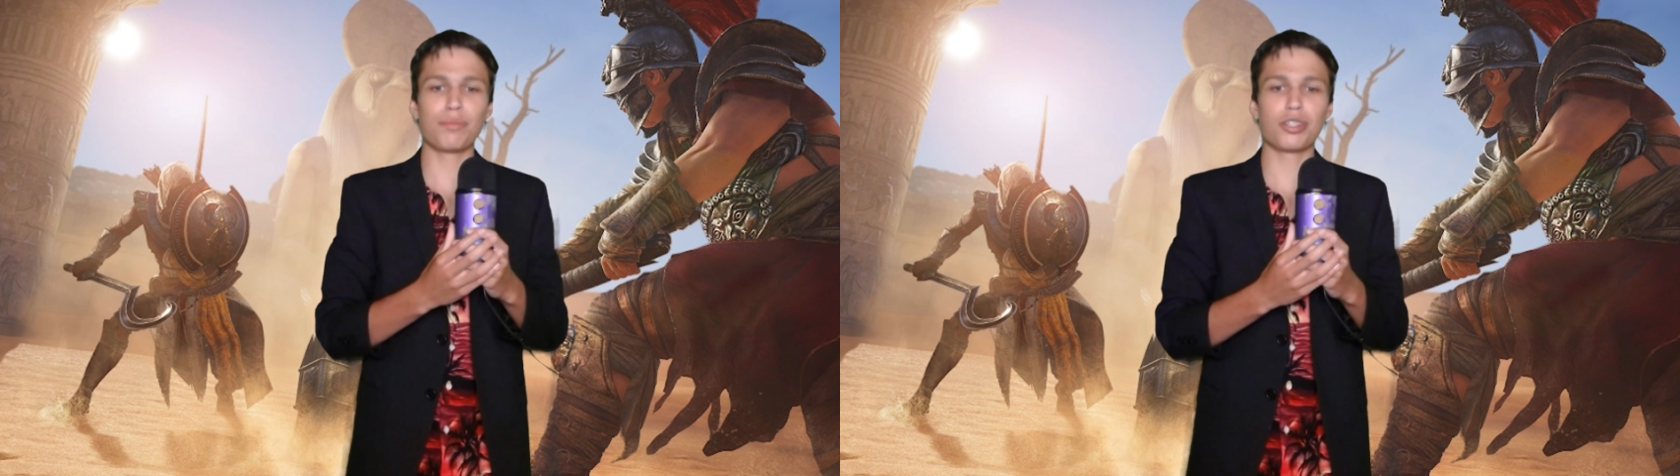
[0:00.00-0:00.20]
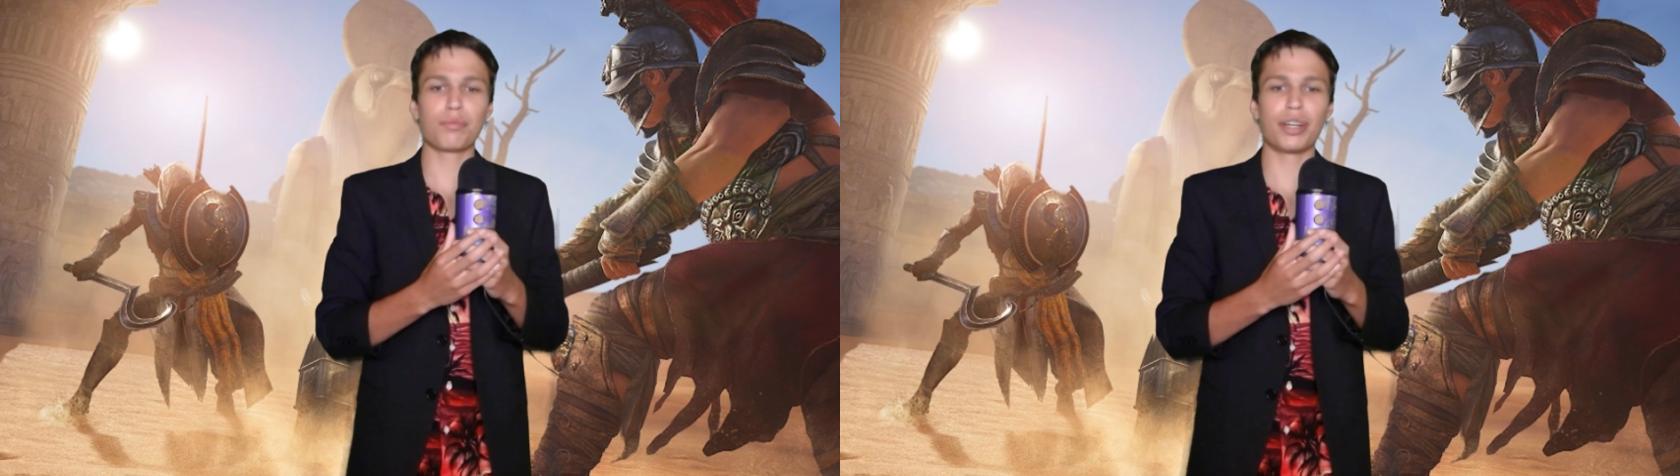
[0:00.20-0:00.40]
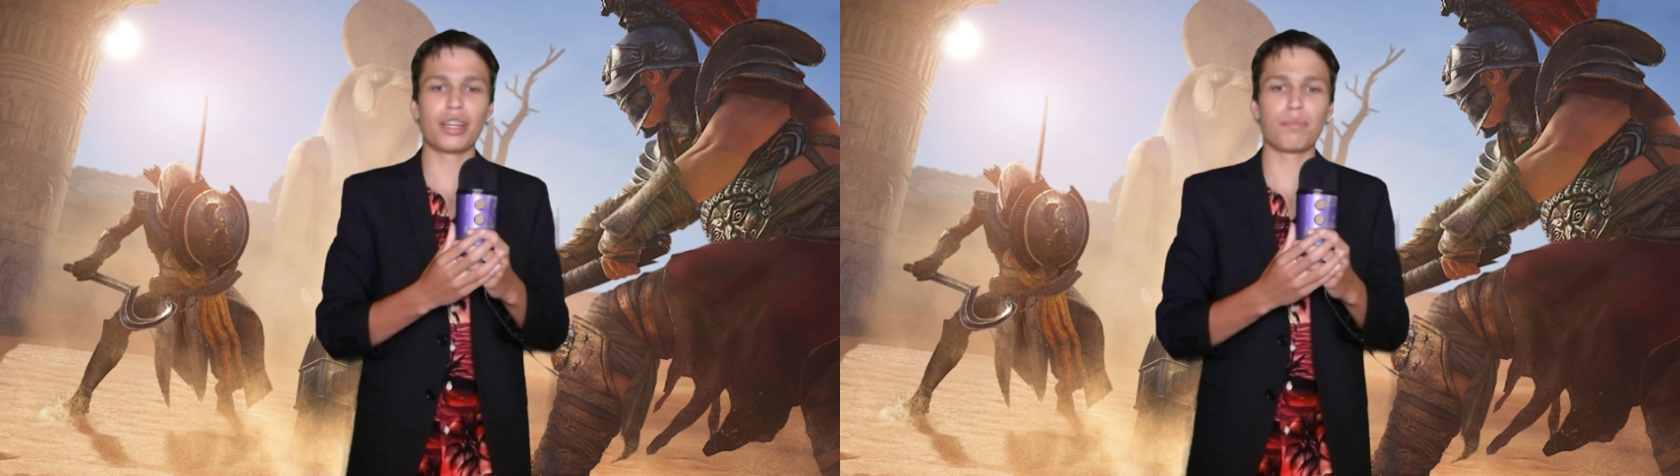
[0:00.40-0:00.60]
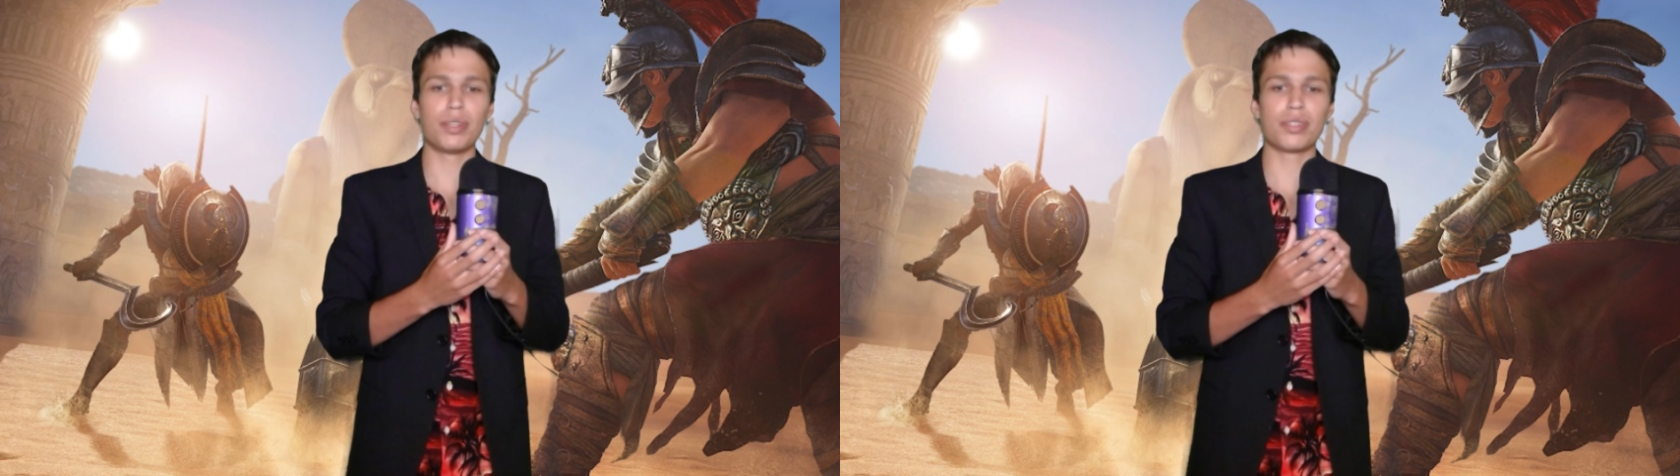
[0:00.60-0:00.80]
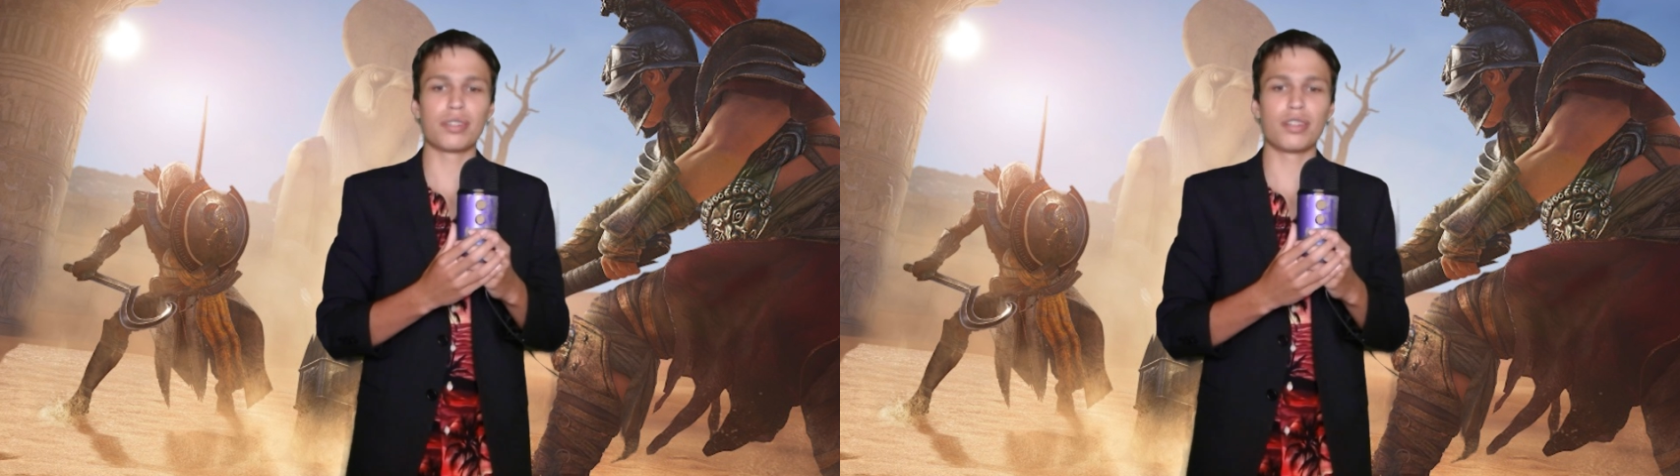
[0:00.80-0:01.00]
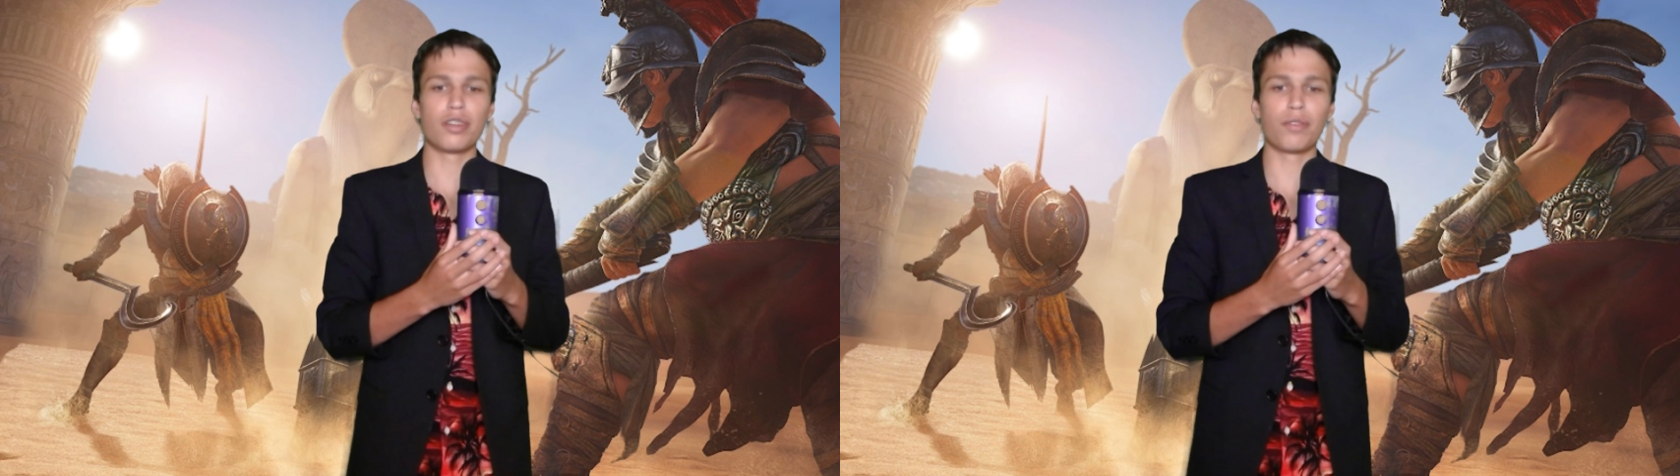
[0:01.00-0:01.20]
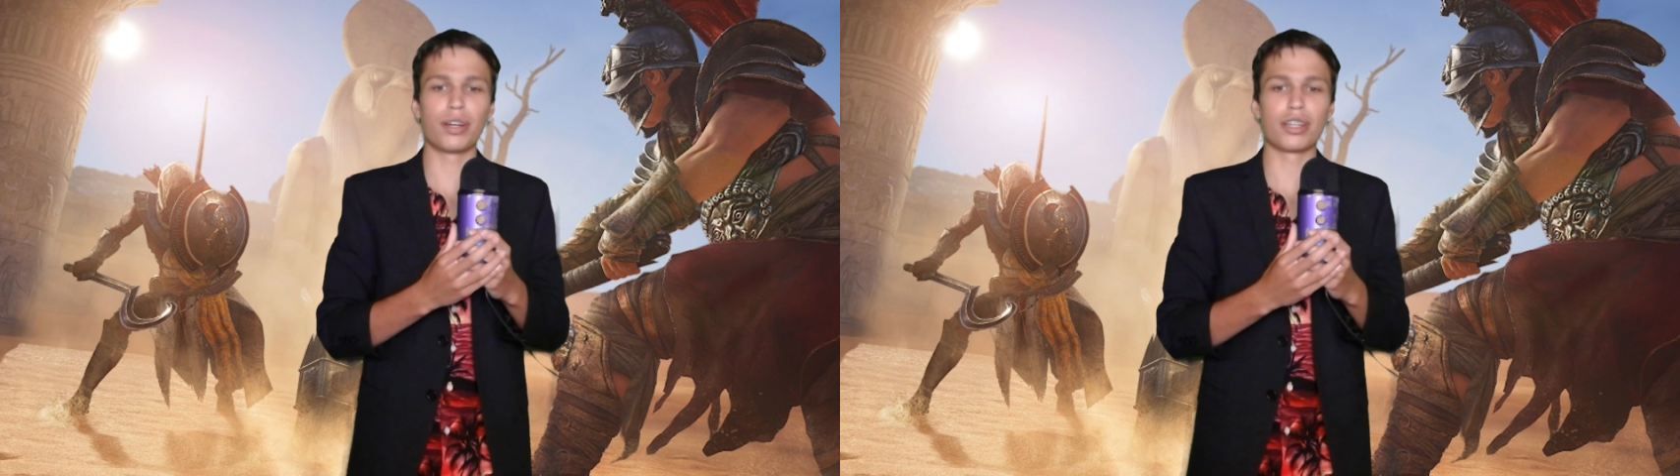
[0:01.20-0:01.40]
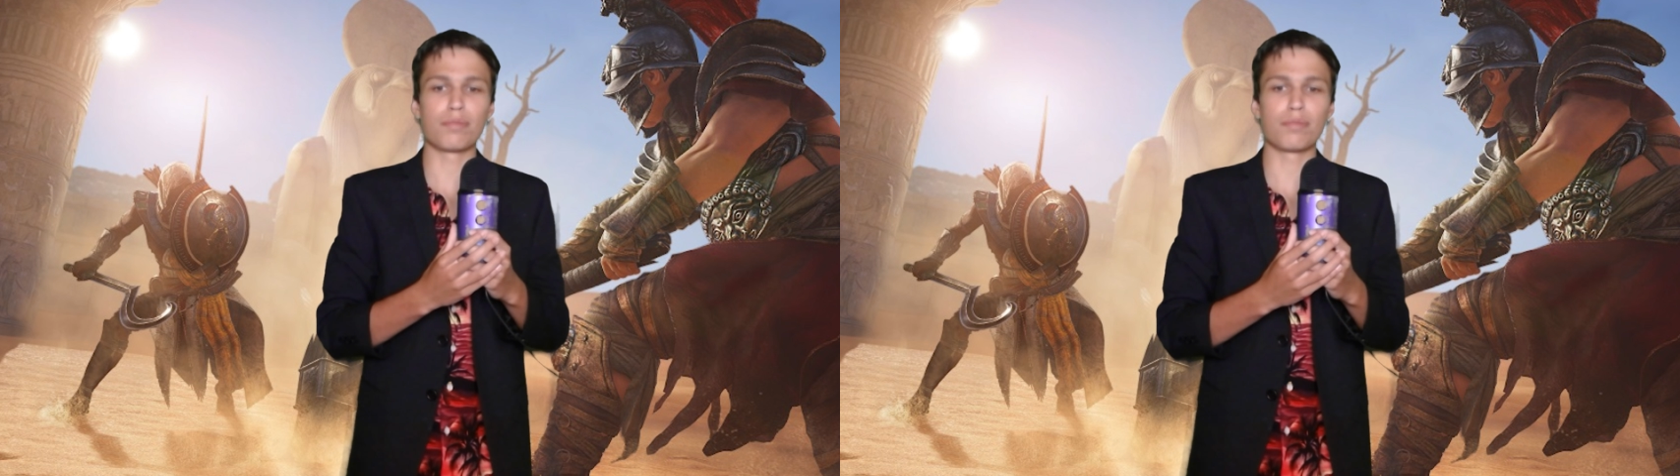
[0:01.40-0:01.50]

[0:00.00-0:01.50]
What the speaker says: multiple enemies gets annoying,